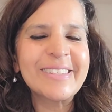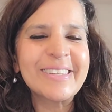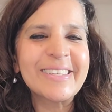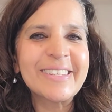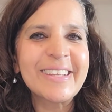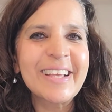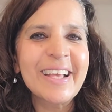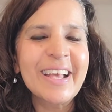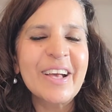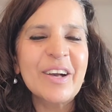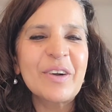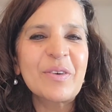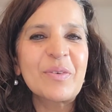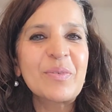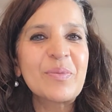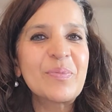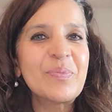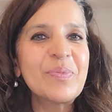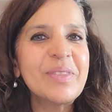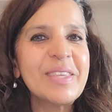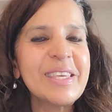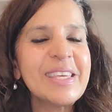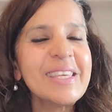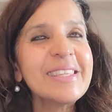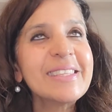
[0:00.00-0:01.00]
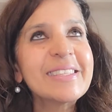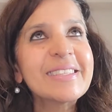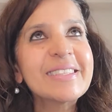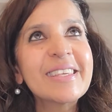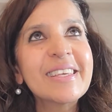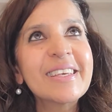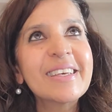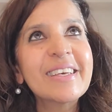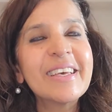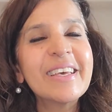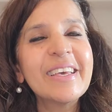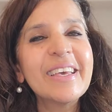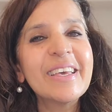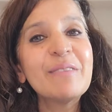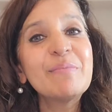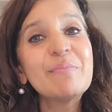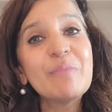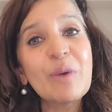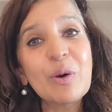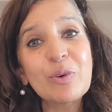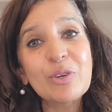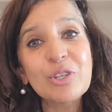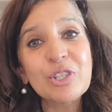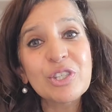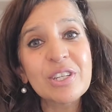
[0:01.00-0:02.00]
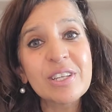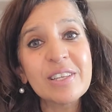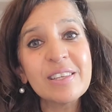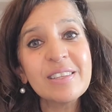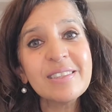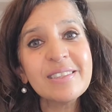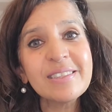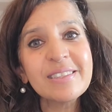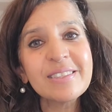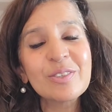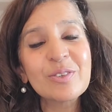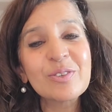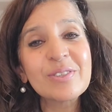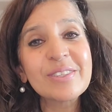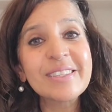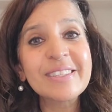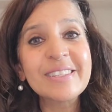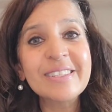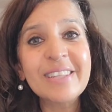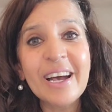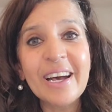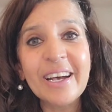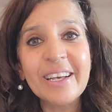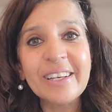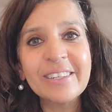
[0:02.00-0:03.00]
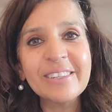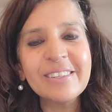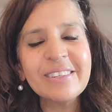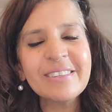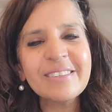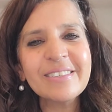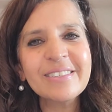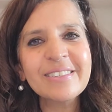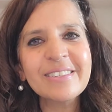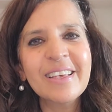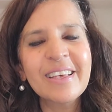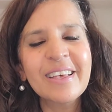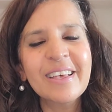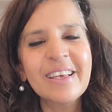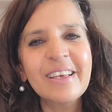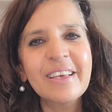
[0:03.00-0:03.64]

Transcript: And these emotions or styles,